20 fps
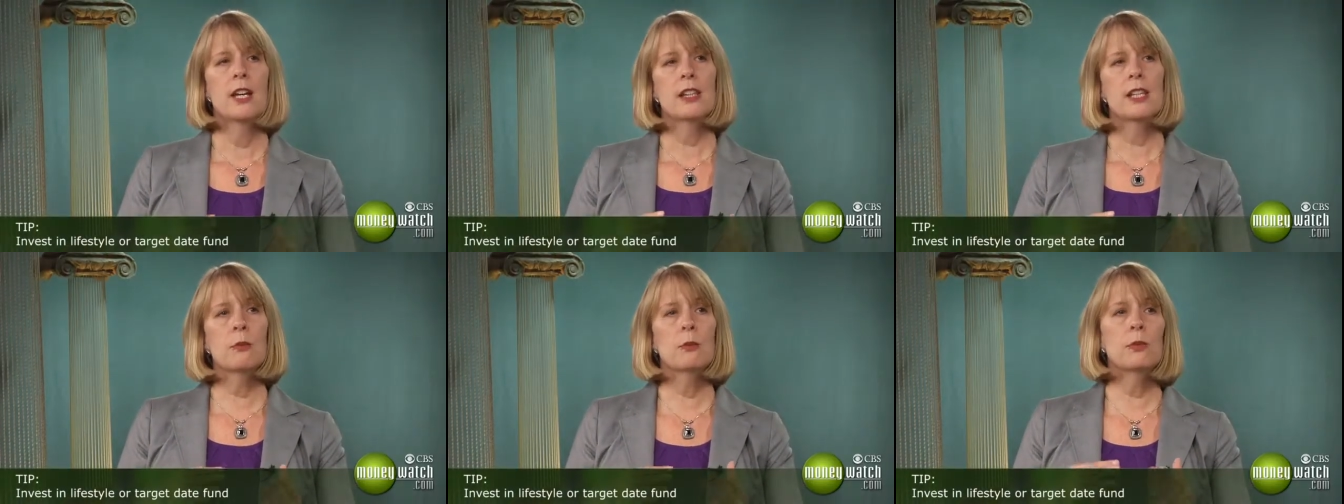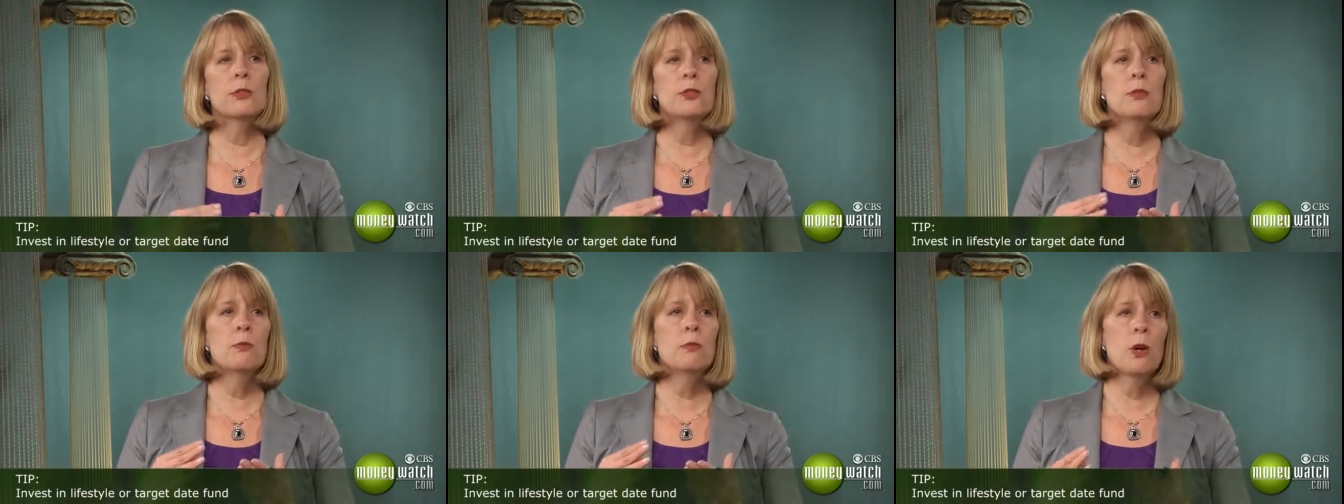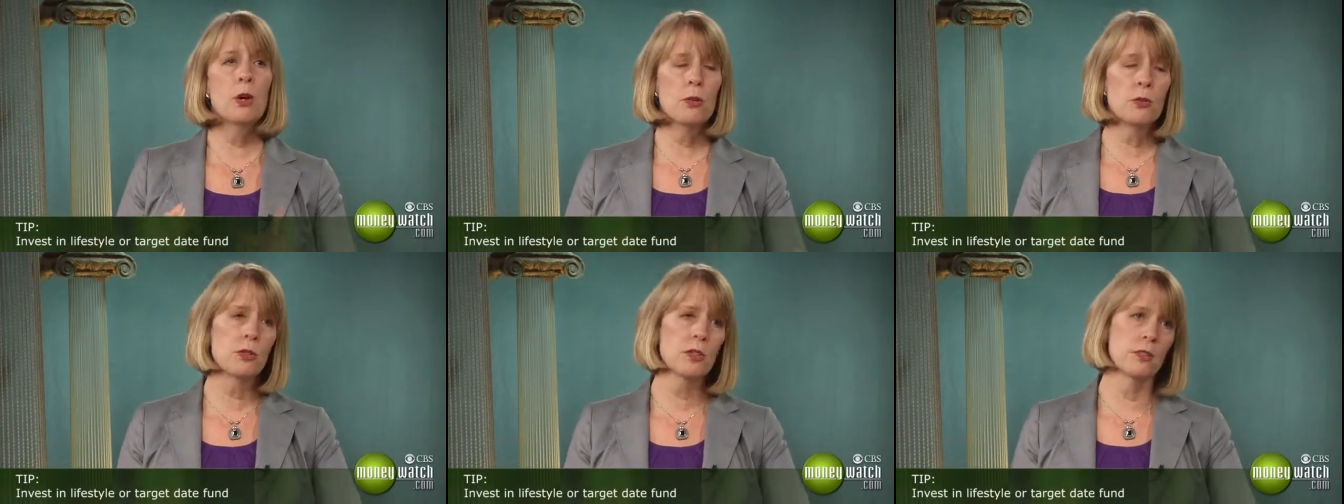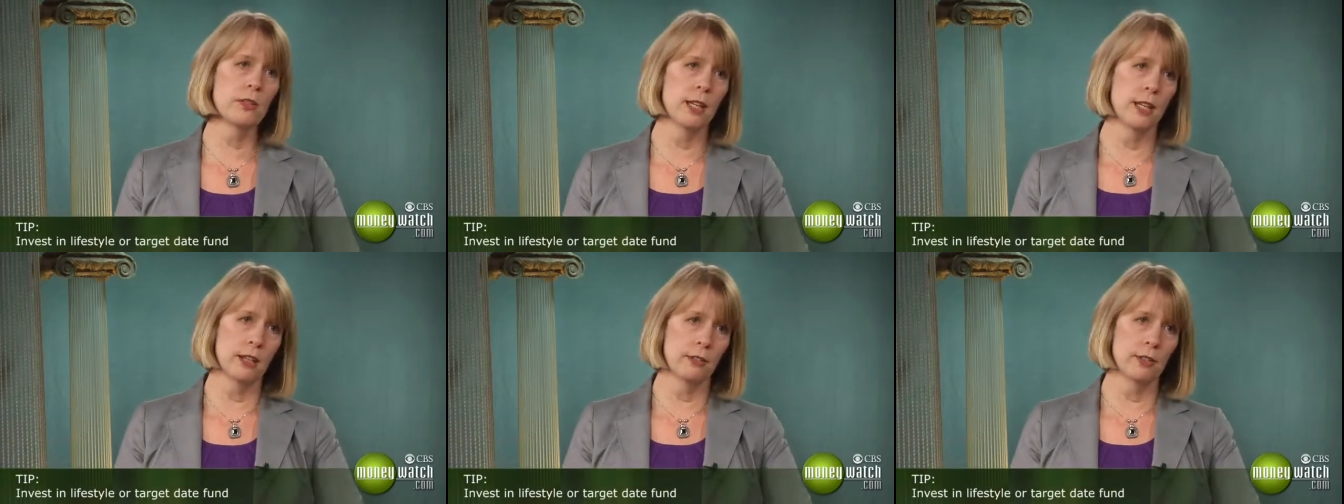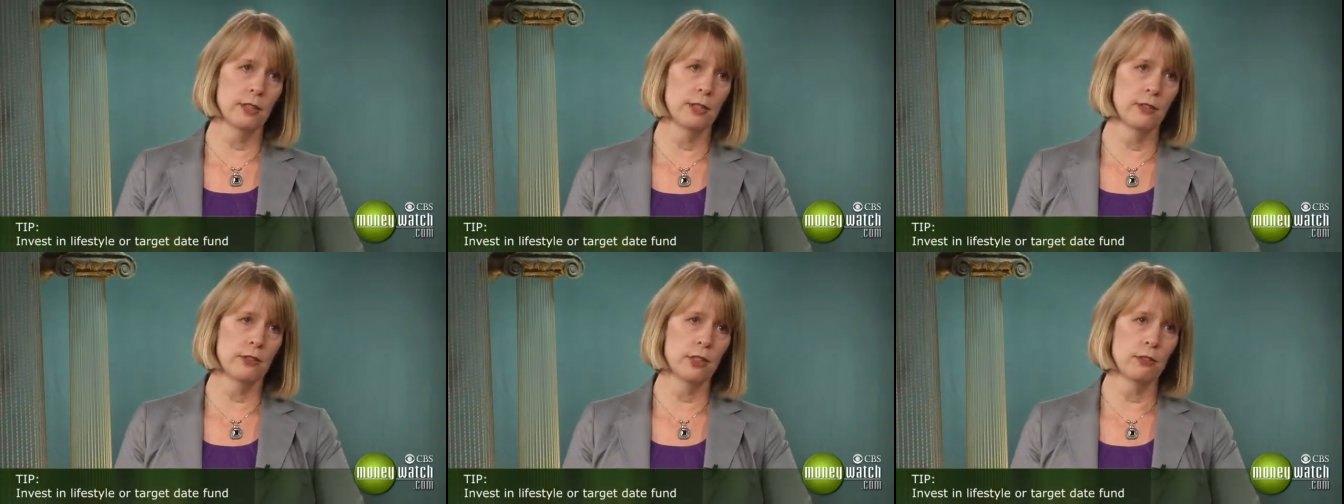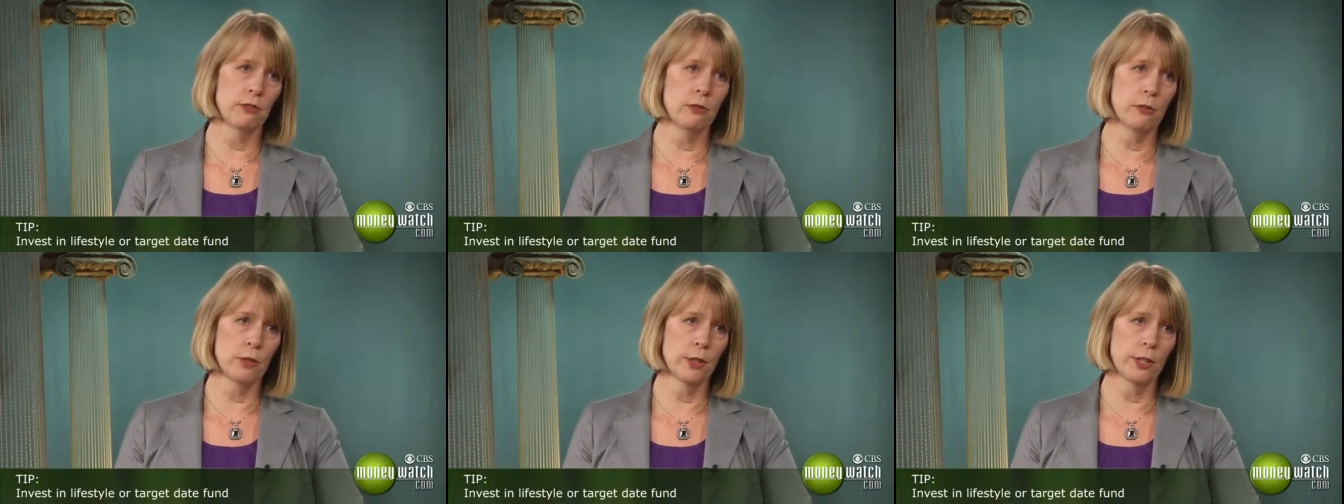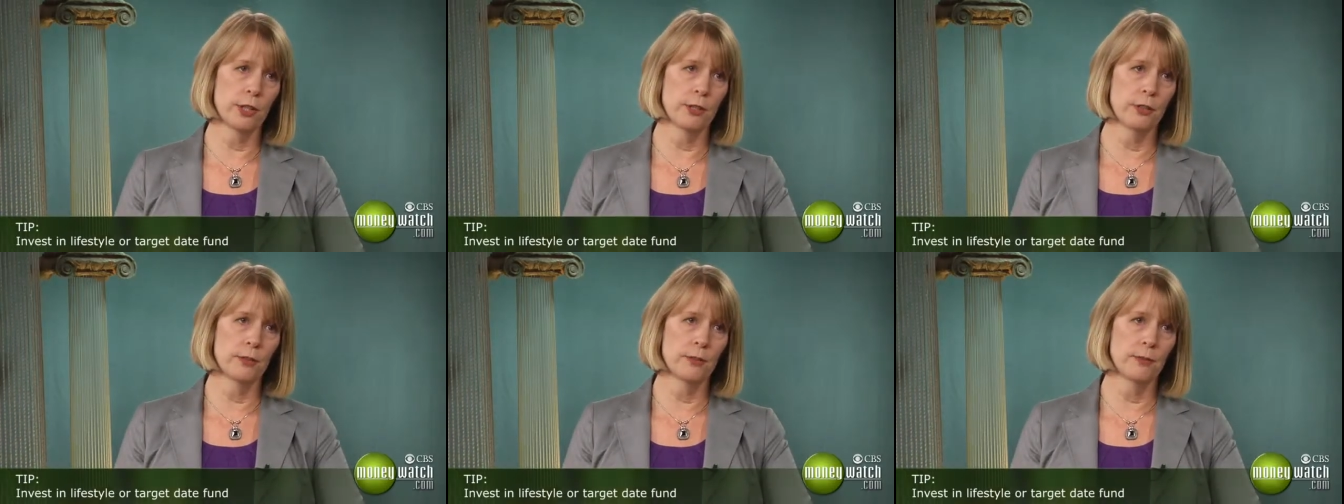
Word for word: that will do most of the heavy lifting for you.